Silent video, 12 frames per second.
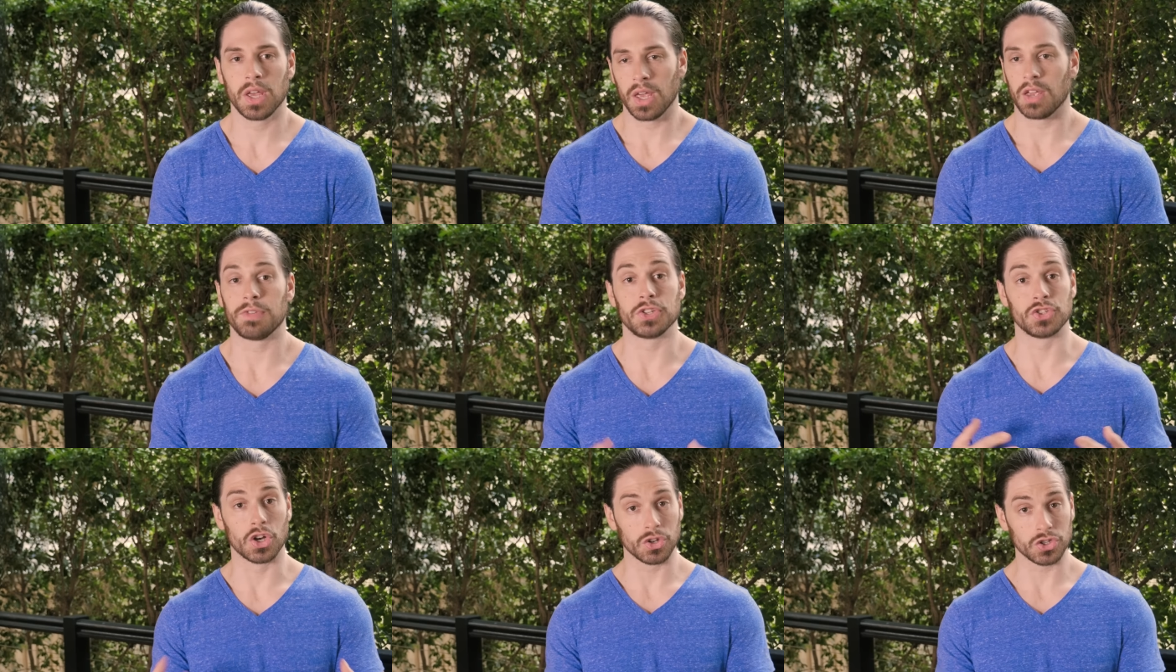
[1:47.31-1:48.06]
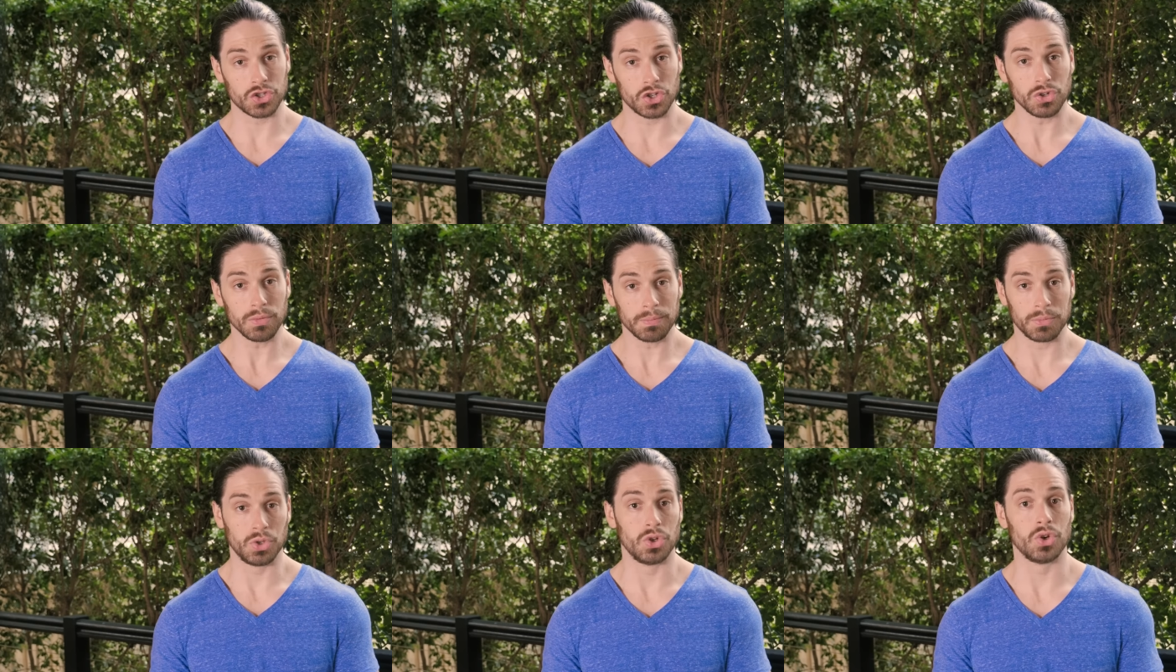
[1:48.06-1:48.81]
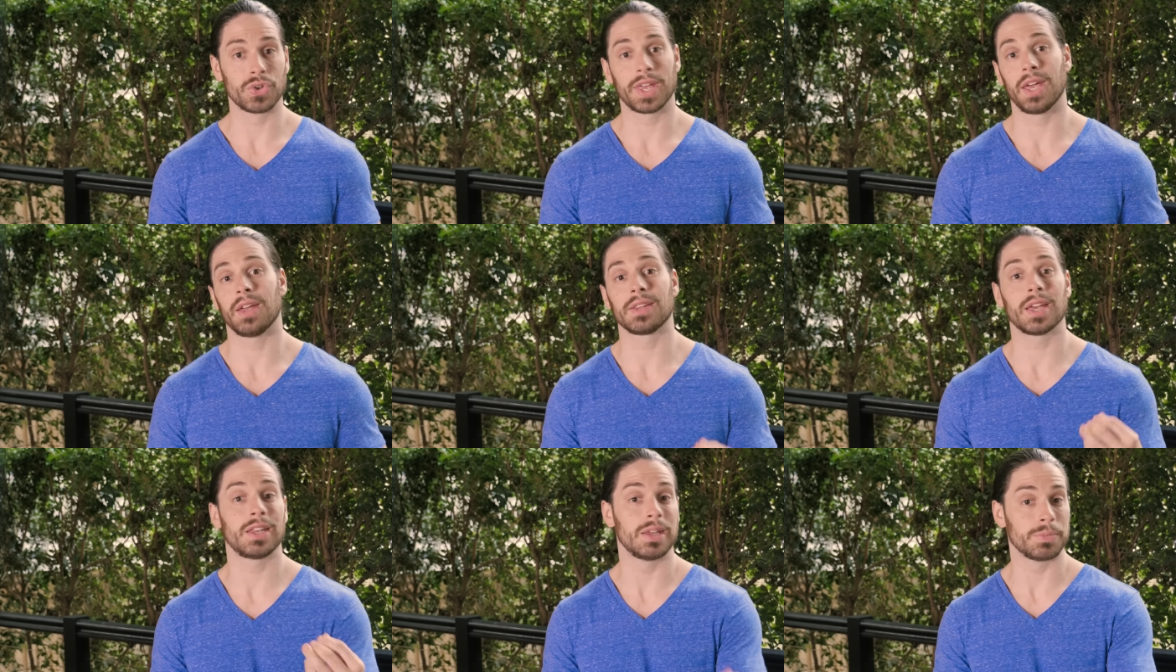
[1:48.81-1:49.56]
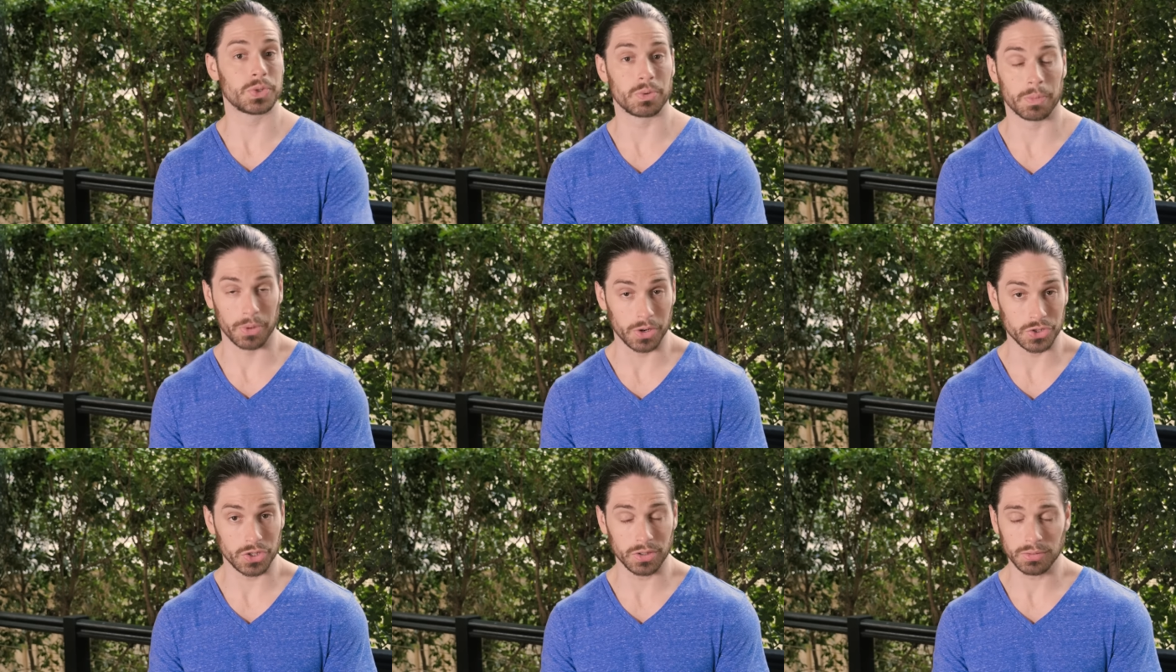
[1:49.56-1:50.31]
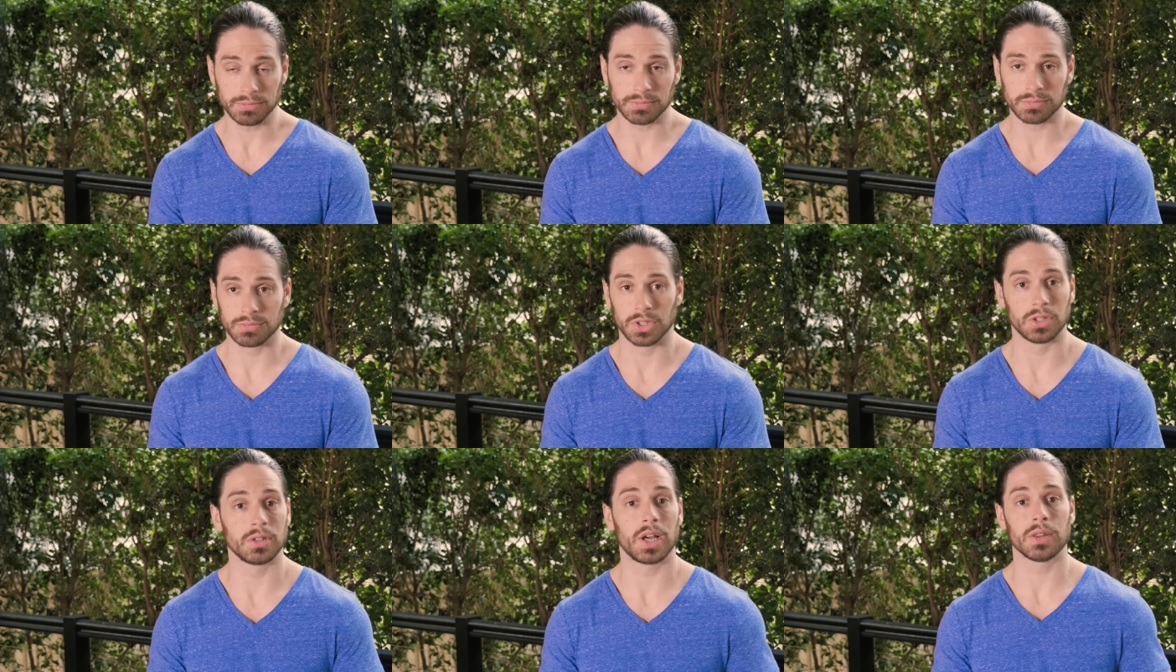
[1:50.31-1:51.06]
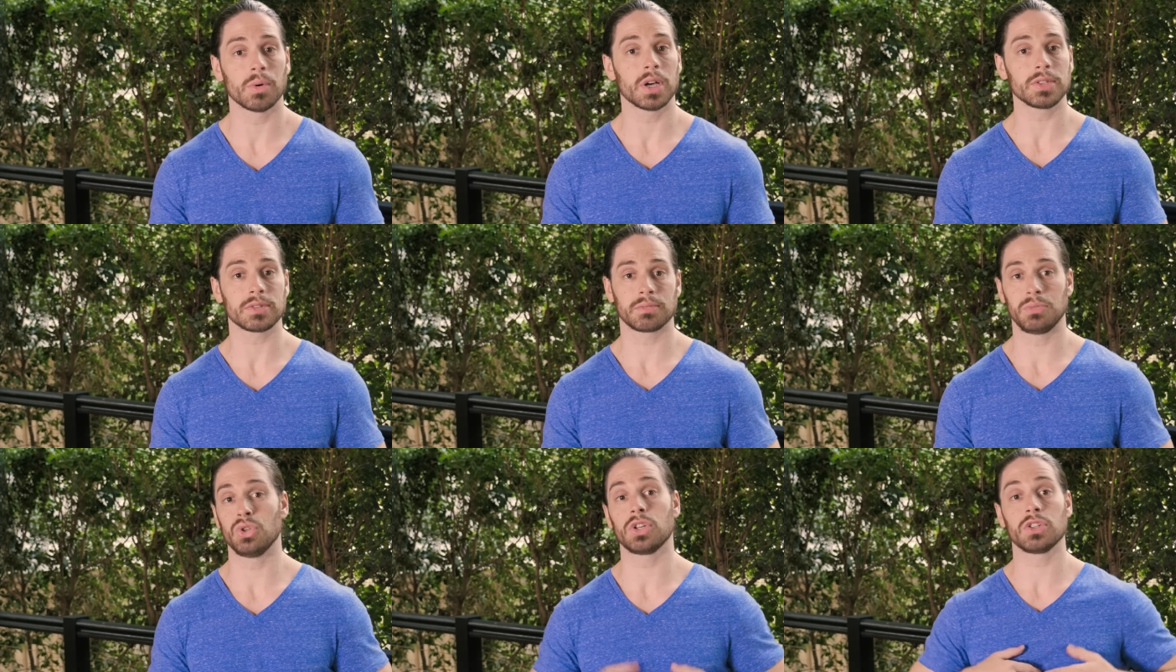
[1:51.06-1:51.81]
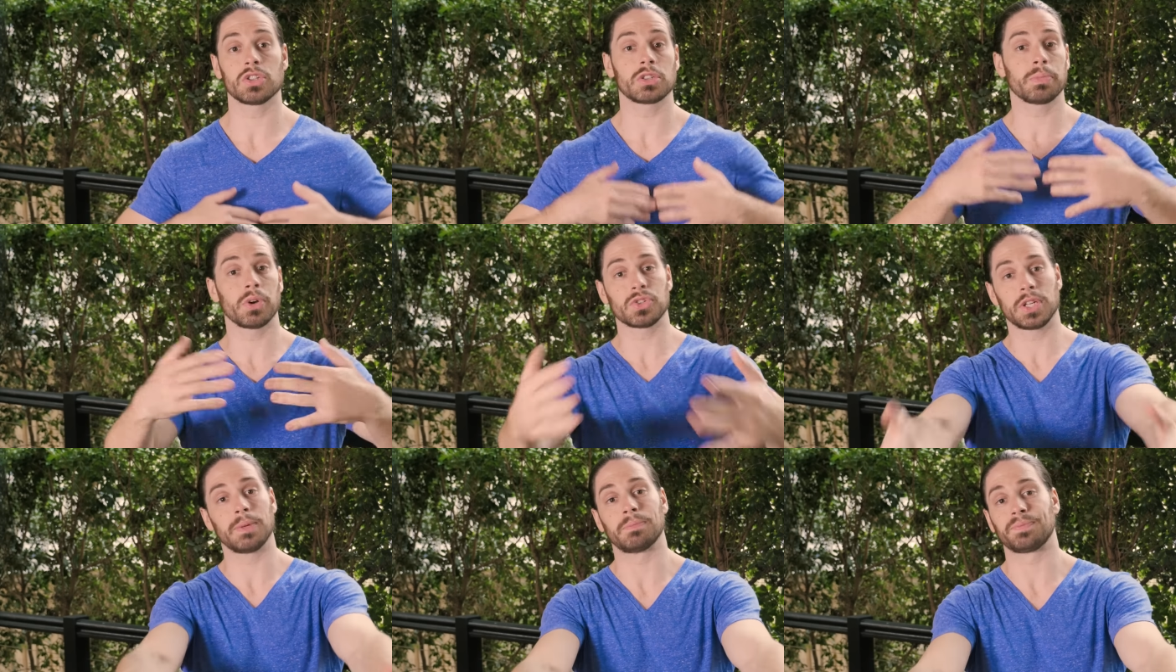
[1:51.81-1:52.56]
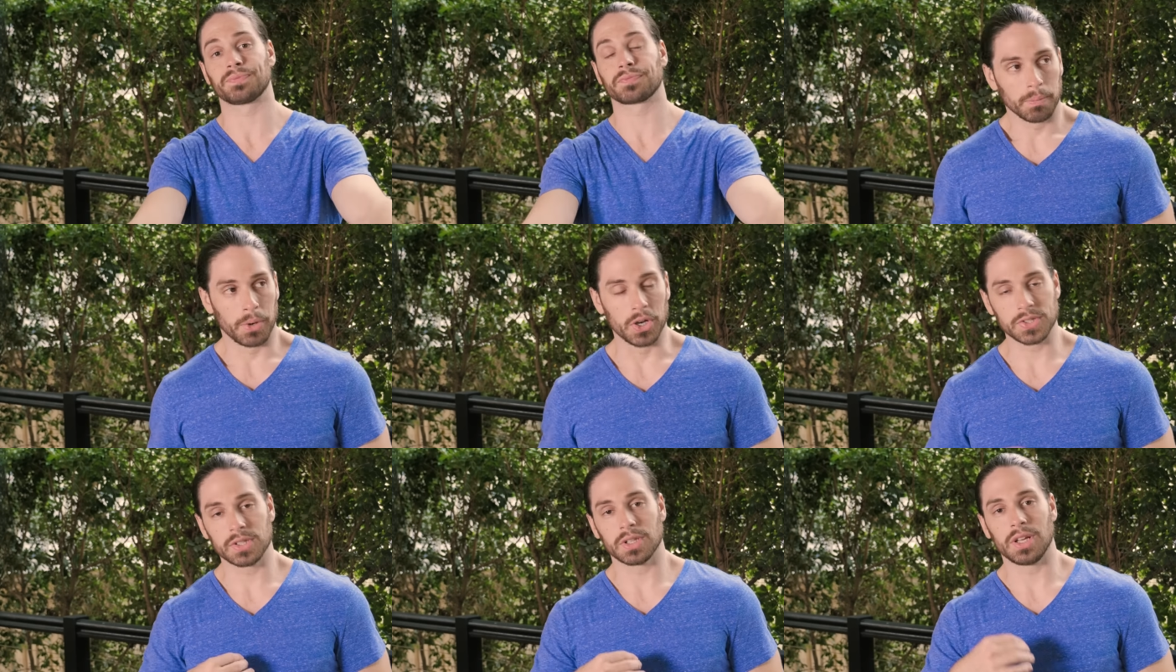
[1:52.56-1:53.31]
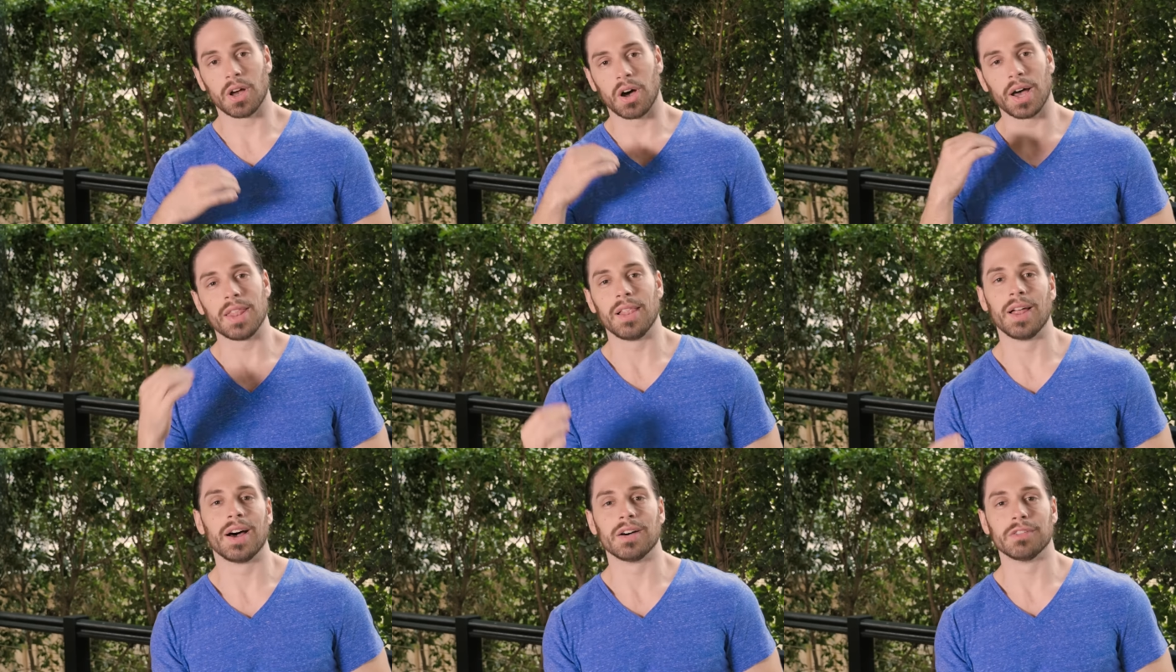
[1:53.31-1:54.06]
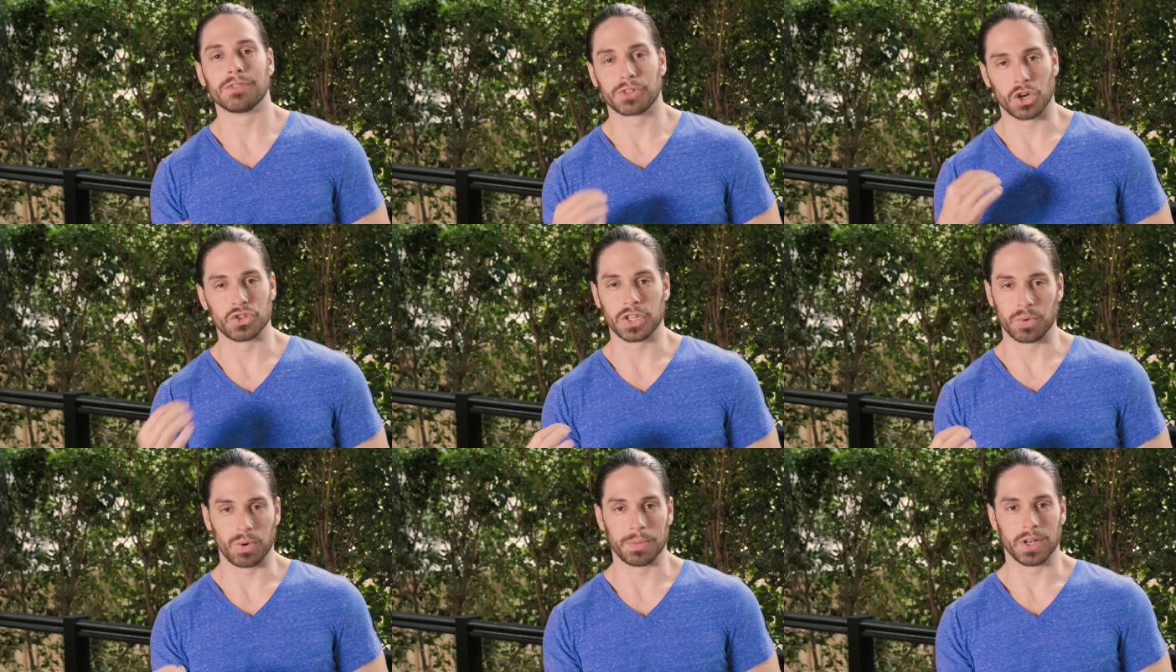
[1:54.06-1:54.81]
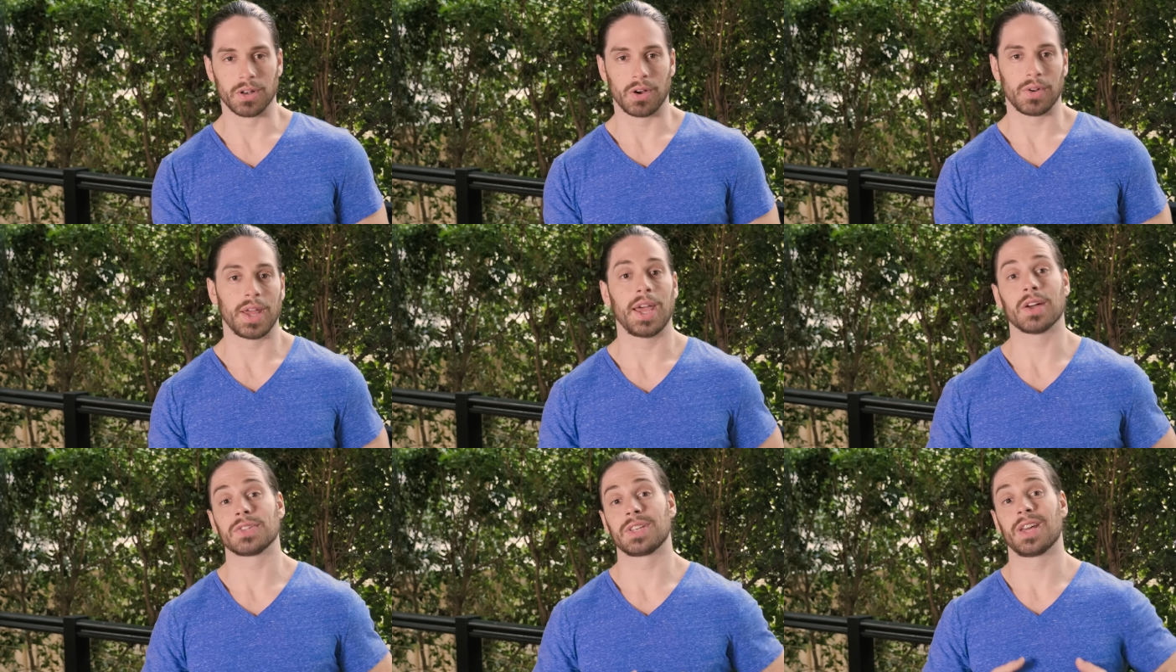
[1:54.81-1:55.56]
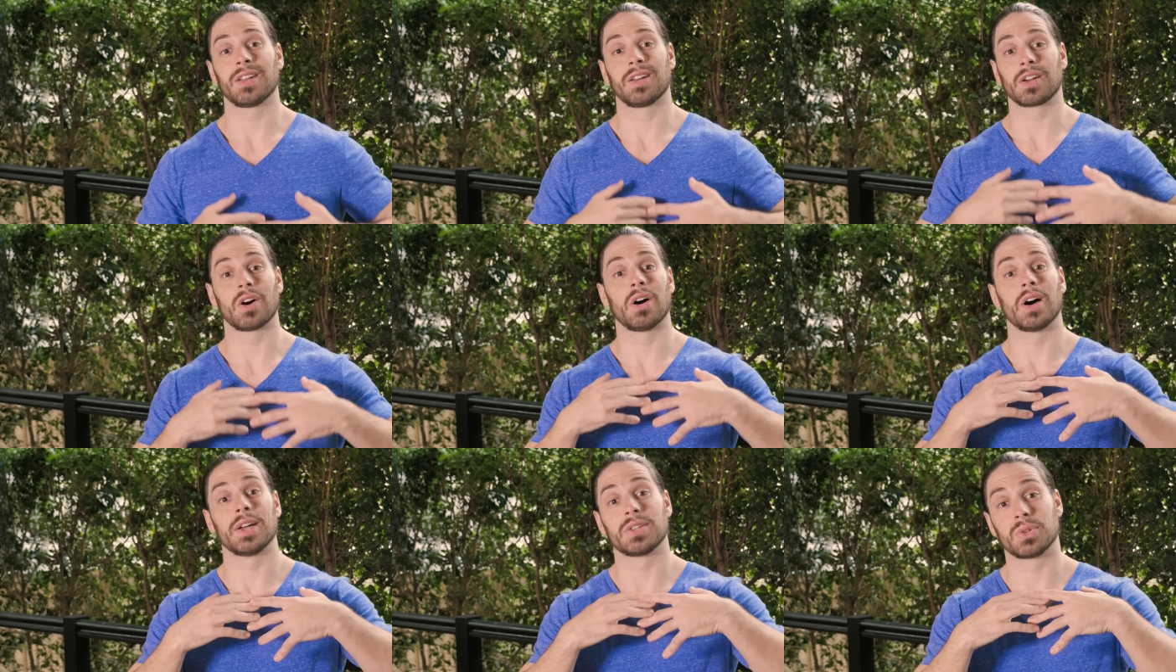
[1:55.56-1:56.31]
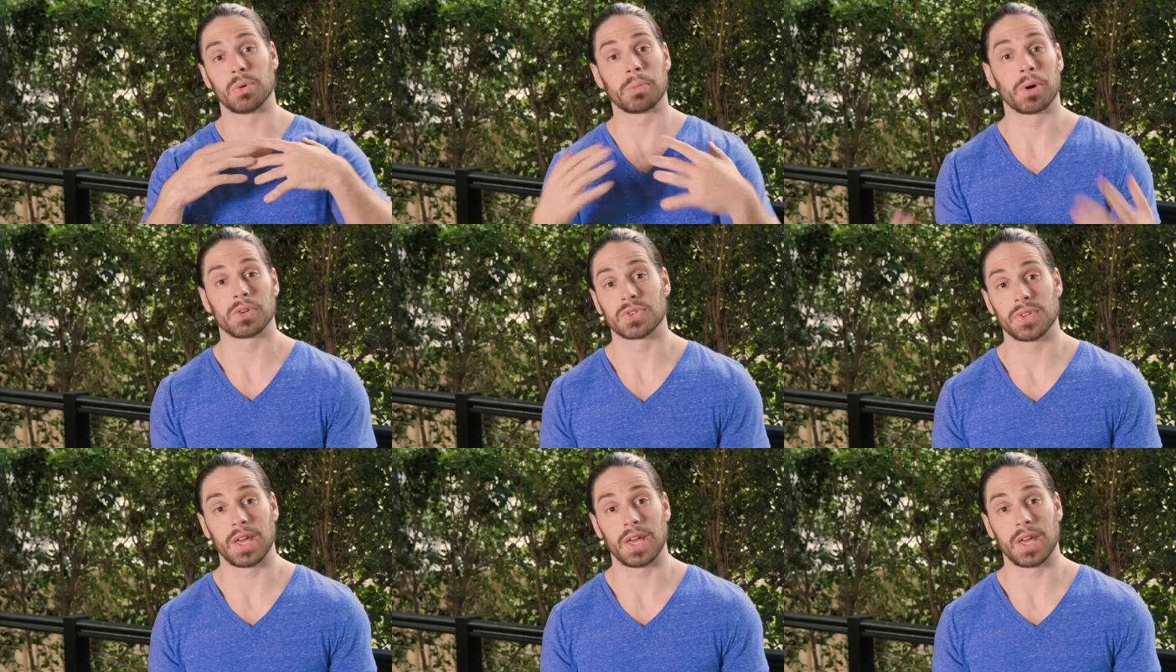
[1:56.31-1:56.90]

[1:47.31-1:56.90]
If he's noticed you, you can get him to approach you. You know, otherwise you can just approach him. Personally, I love coaching women on how to get a guy to approach